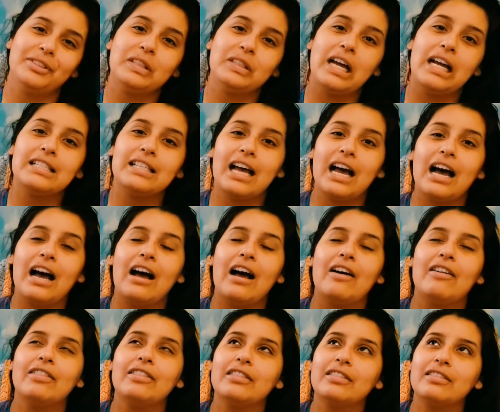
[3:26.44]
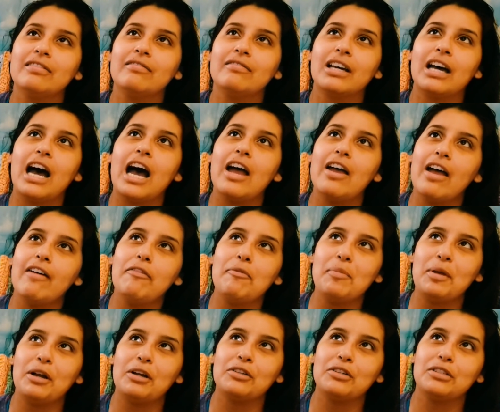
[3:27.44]
you guys, I
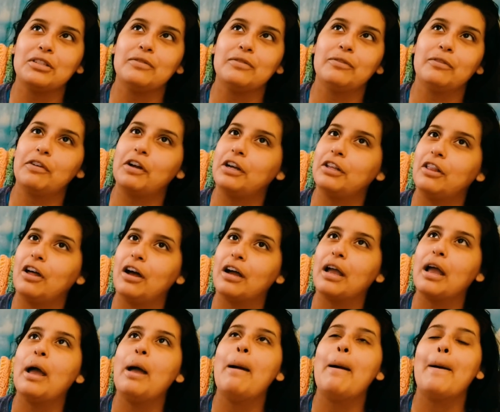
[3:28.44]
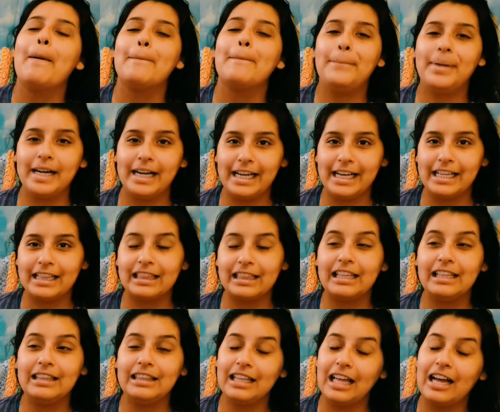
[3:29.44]
haven't been on YouTube for very long, but
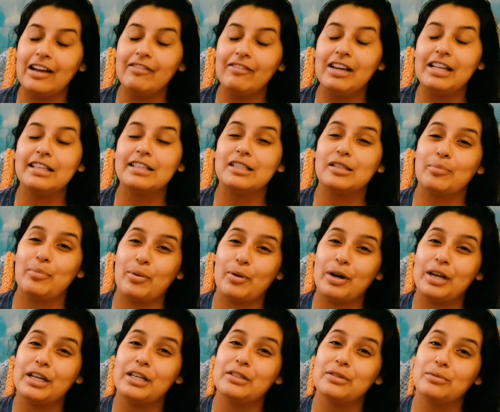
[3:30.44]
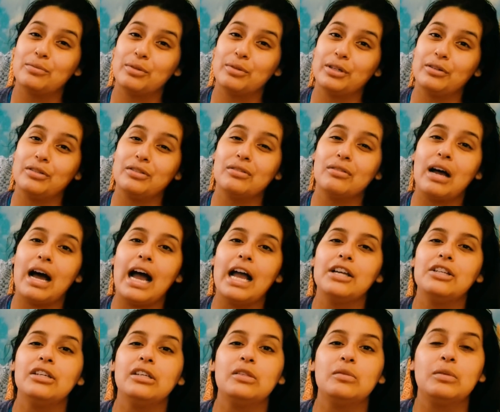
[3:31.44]
the love and the support is real. So
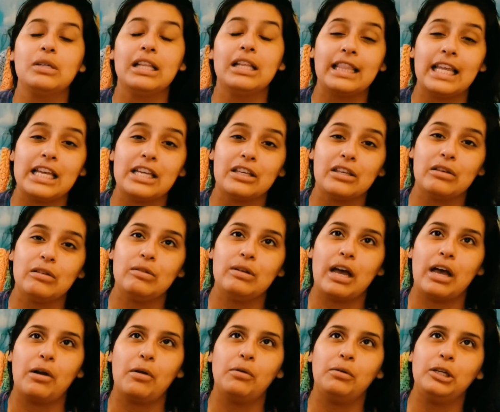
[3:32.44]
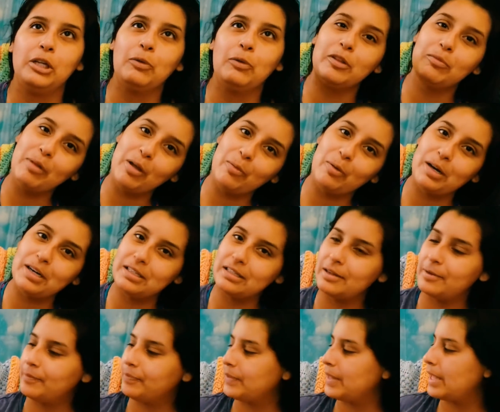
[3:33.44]
I just want to thank you, not only with my
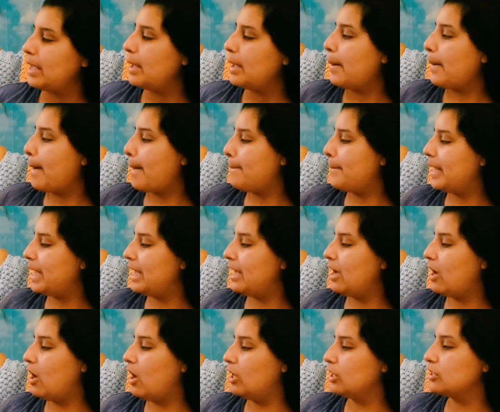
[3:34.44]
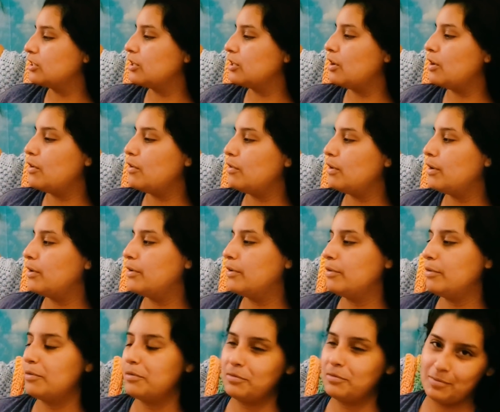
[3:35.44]
words, but also
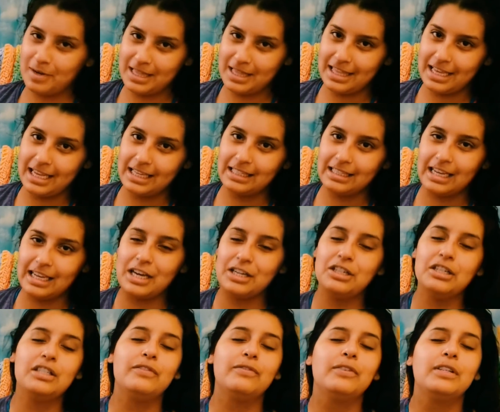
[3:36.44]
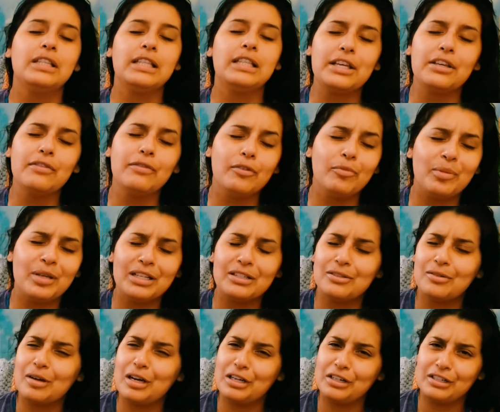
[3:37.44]
with this. And just thank you for
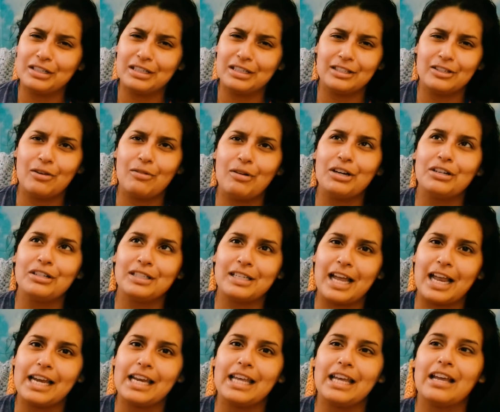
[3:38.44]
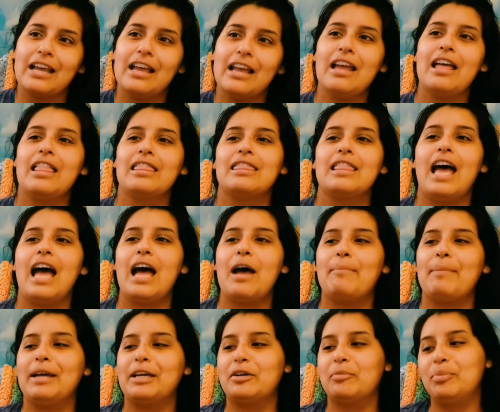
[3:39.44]
being so understanding
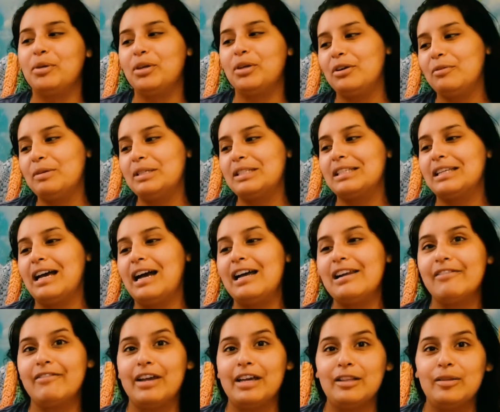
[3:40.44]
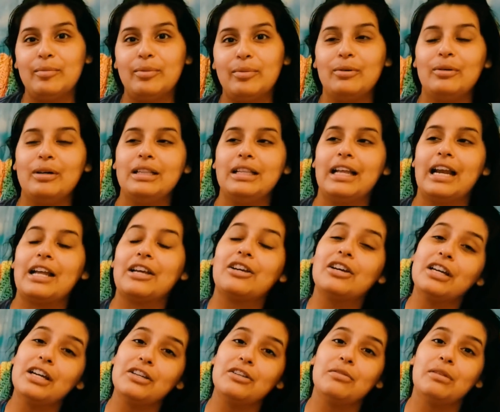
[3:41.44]
that my computer was unavailable and that I
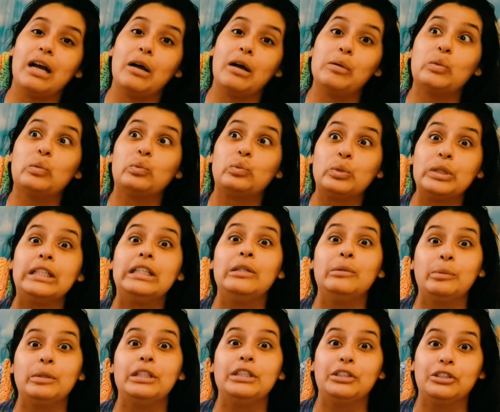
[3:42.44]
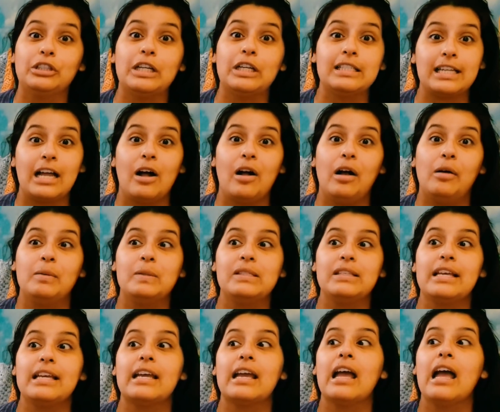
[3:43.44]
couldn't do it. I was really stressed out. I
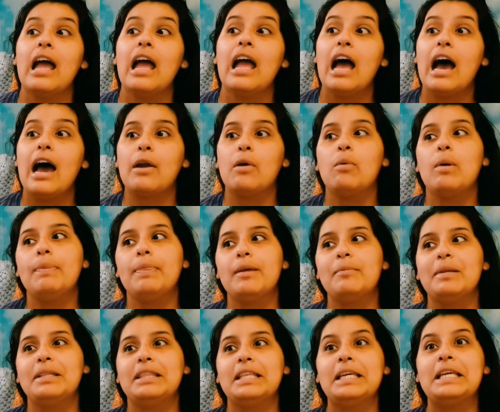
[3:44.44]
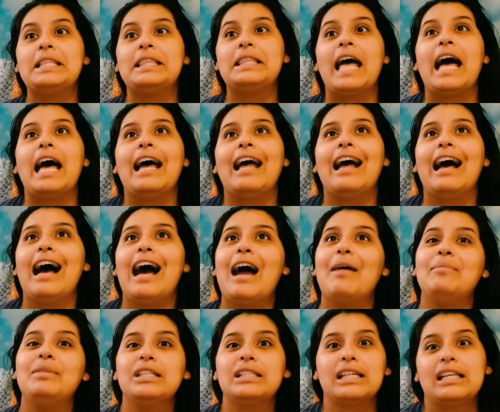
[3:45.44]
was like, I don't want them to think that
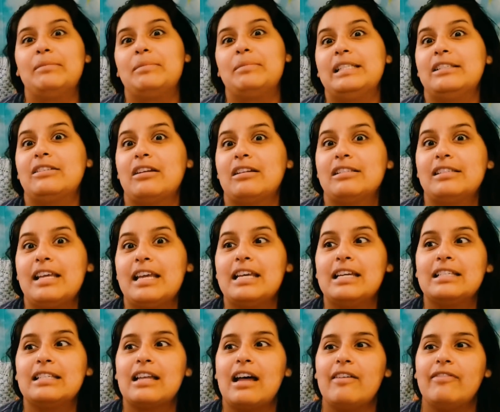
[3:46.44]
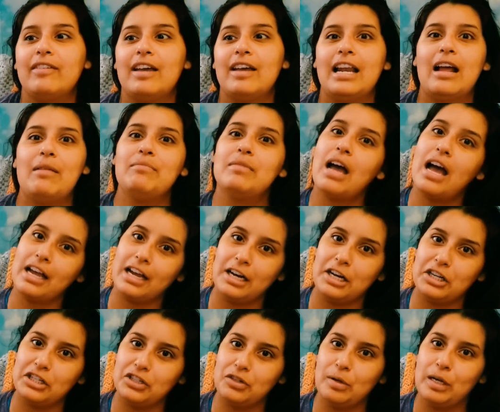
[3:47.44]
I'm just going to start saying stuff and I'm not
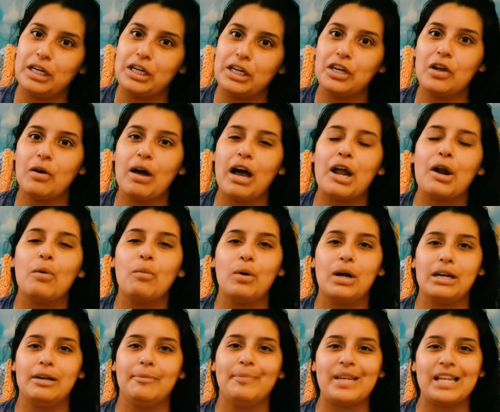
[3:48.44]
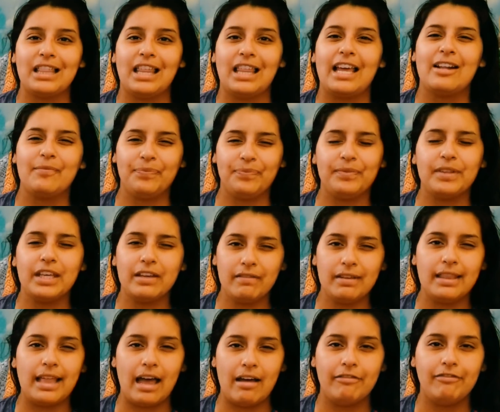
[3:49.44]
going to do it. You know, I don't want to be like
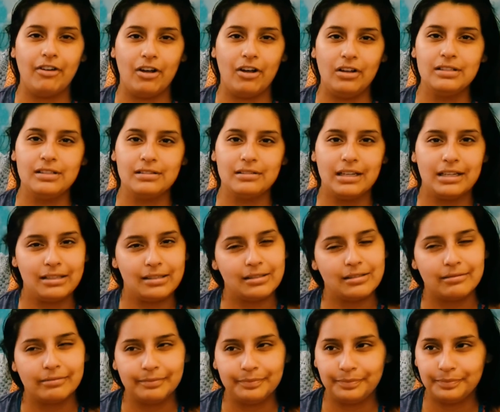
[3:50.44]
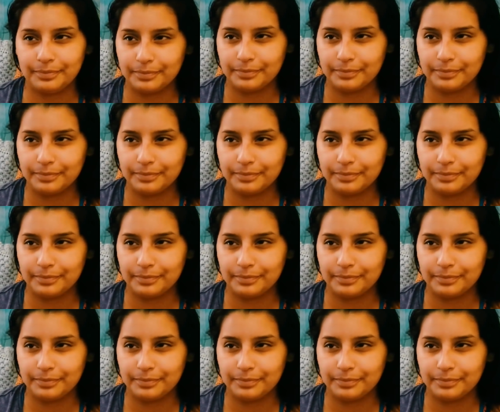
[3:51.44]
giving that falseness.